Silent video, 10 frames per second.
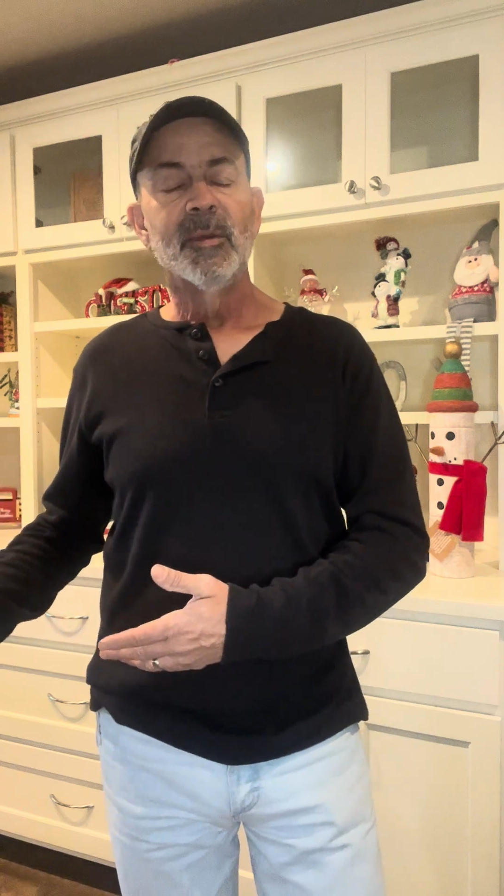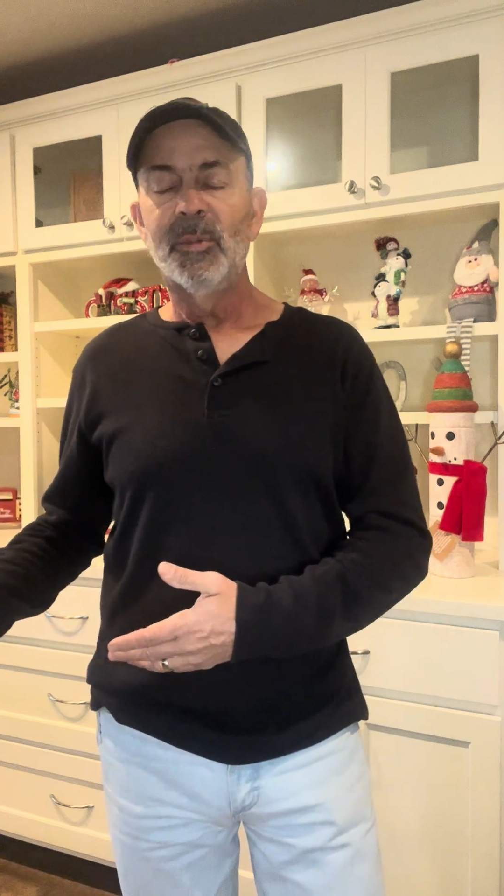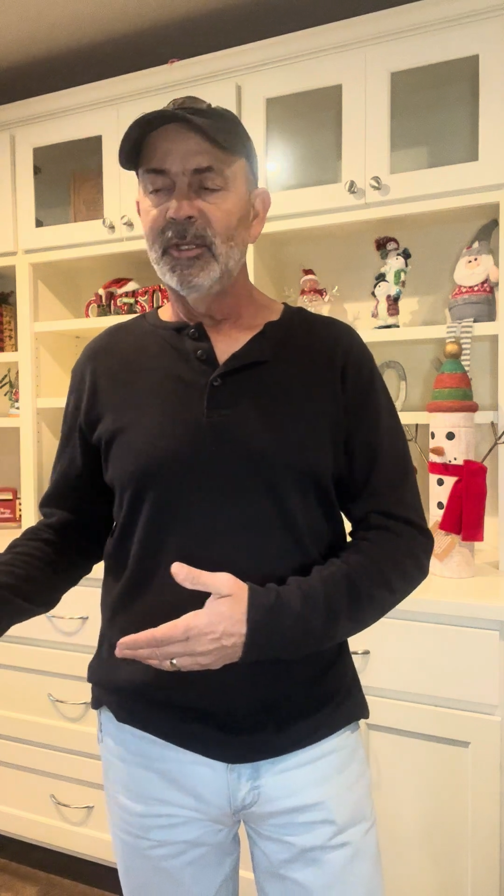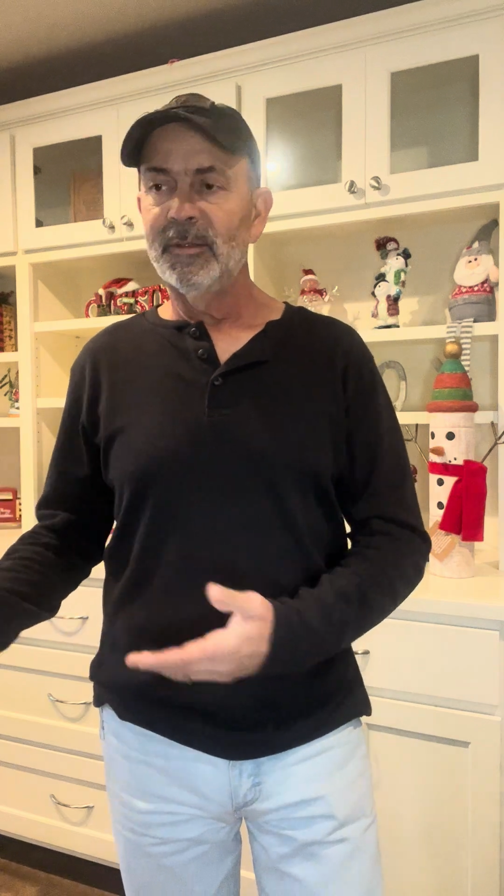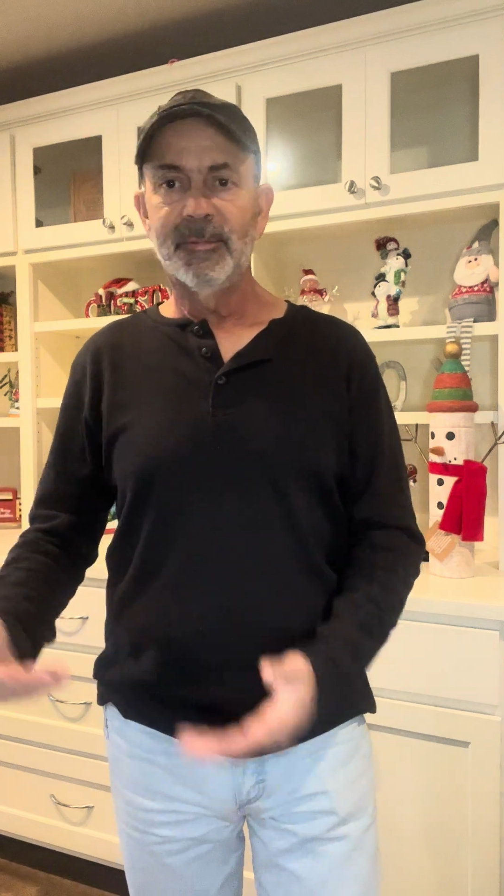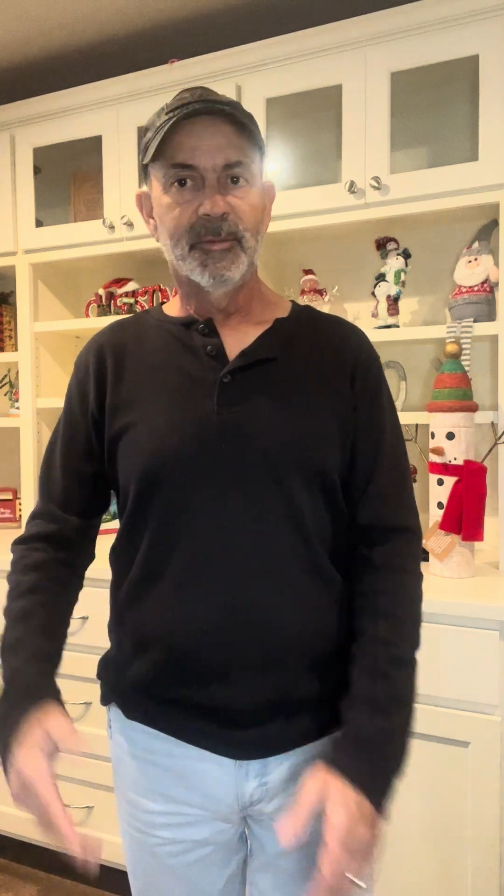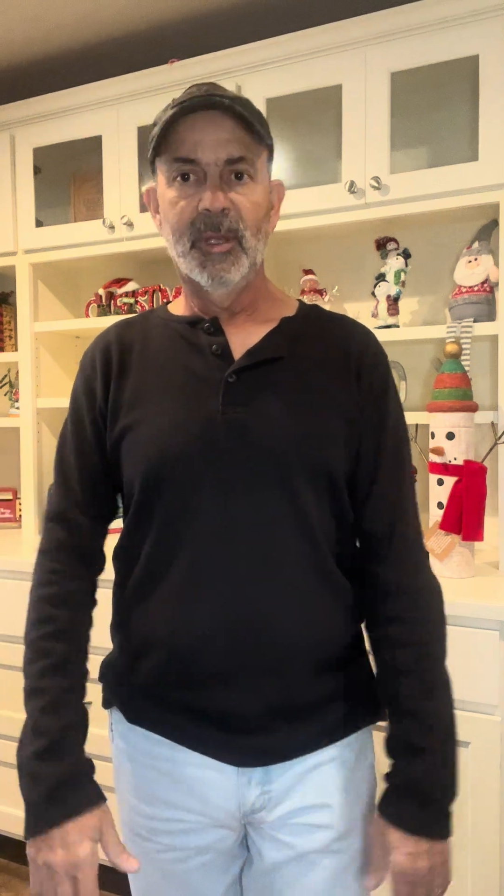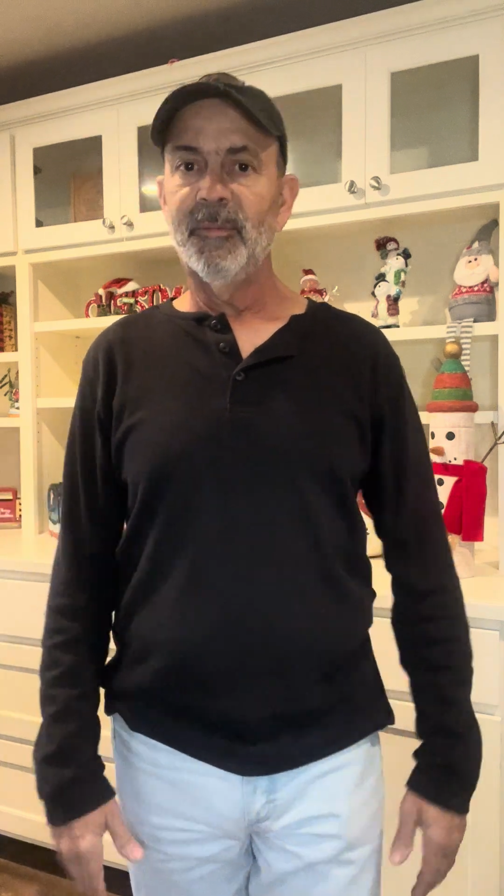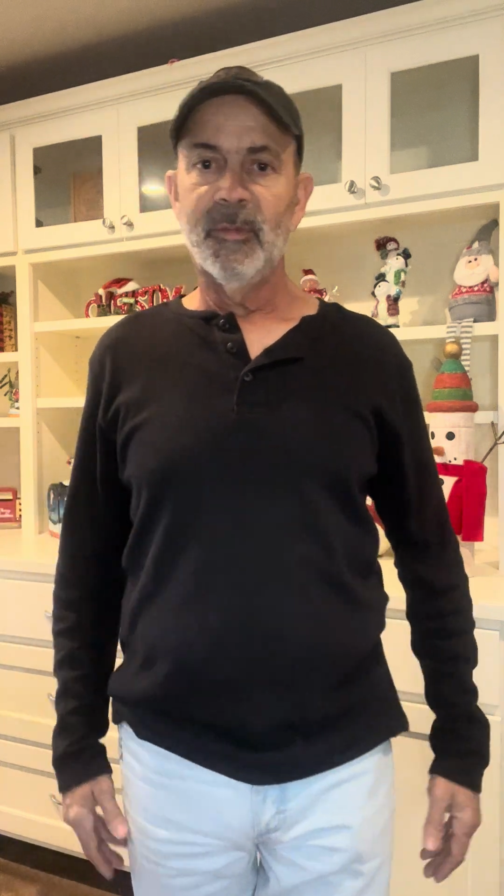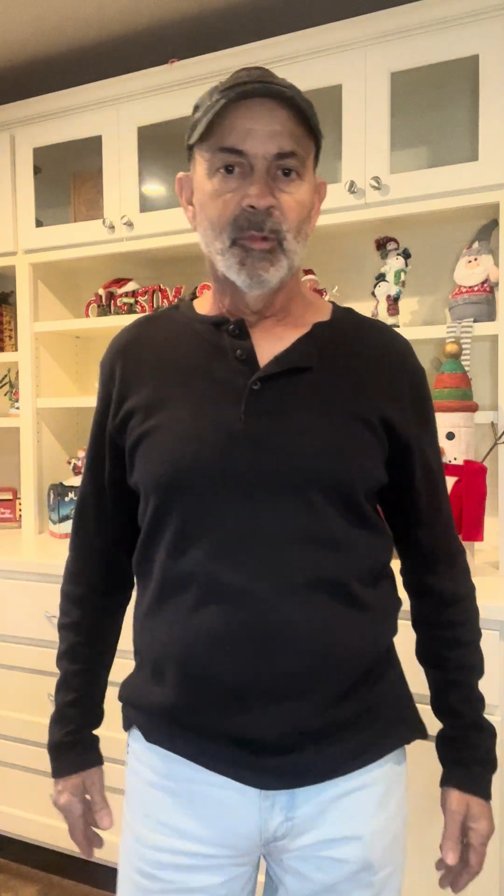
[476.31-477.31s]
But
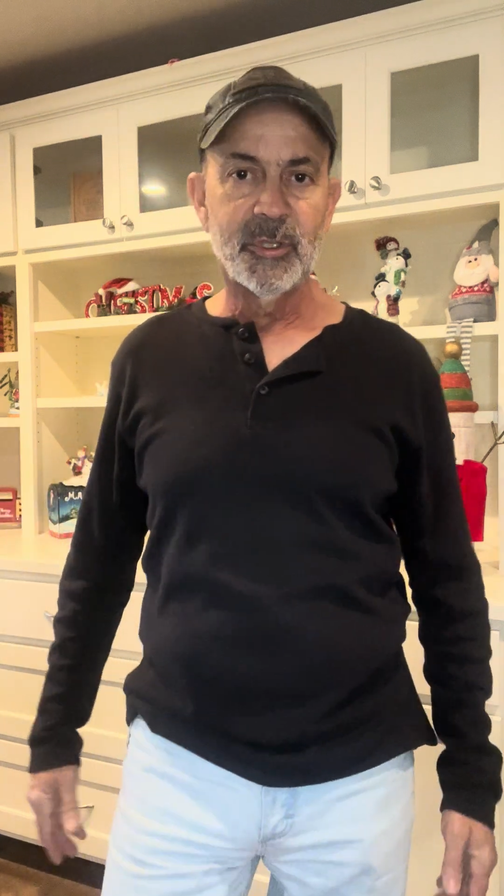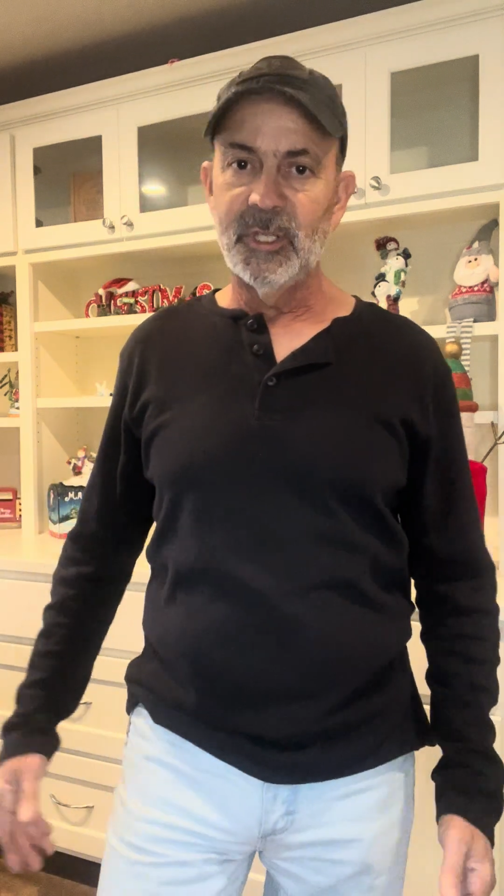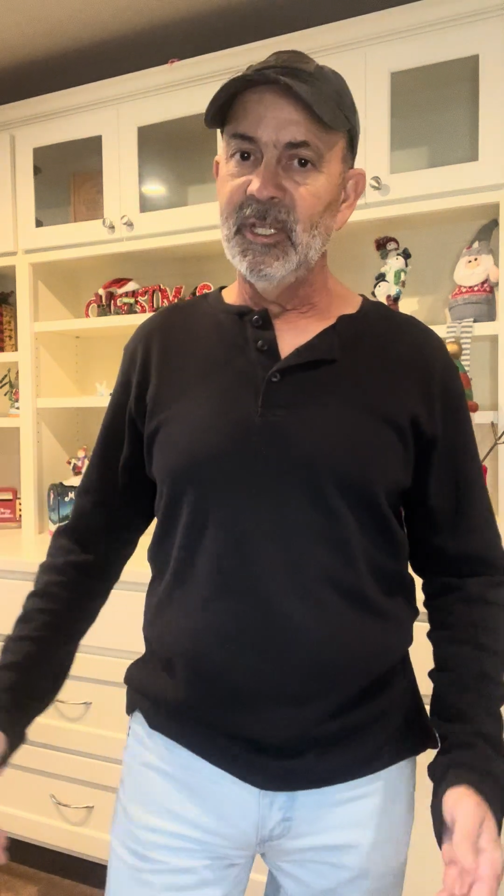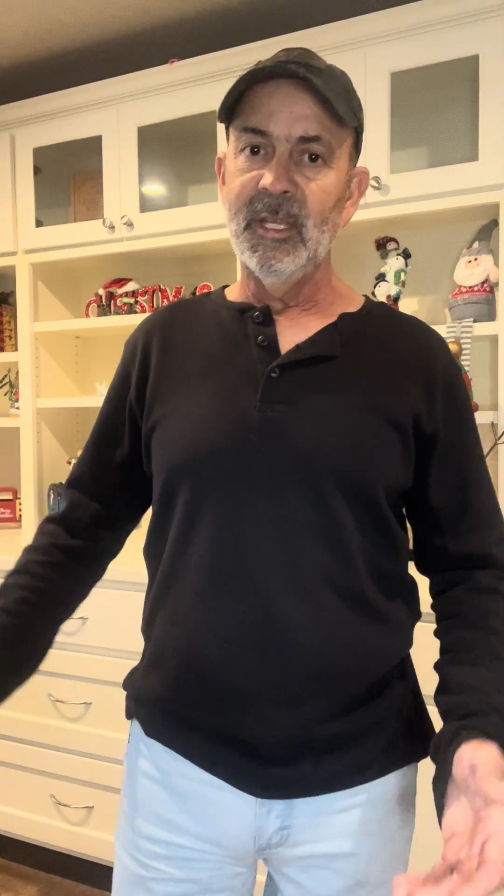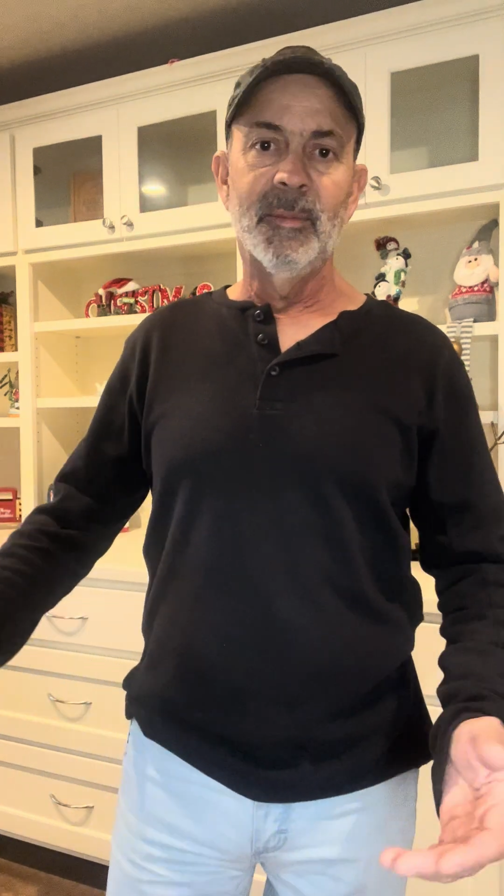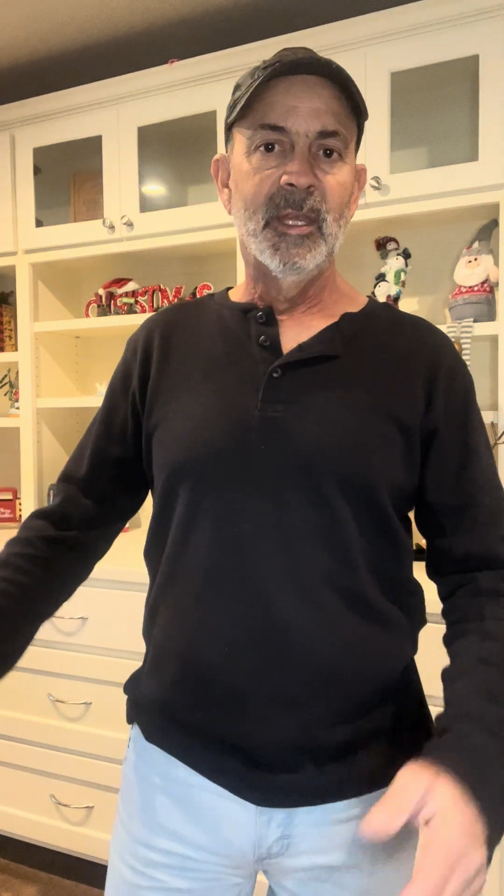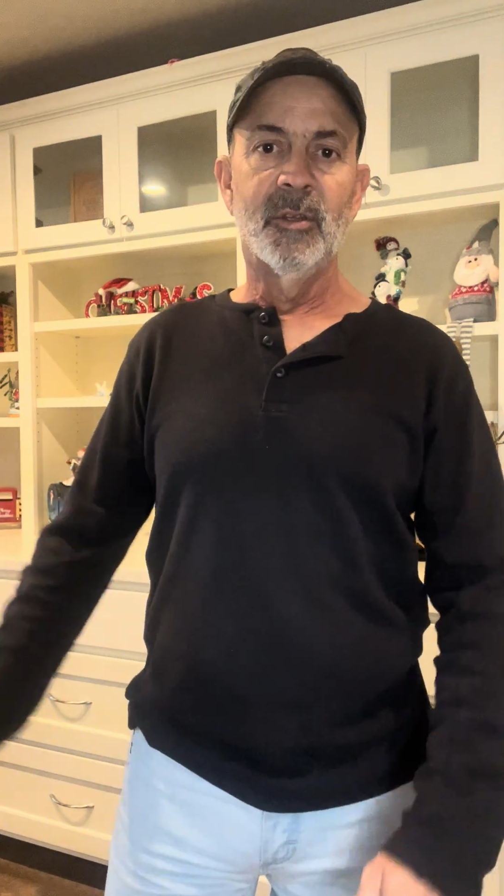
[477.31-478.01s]
once again, man,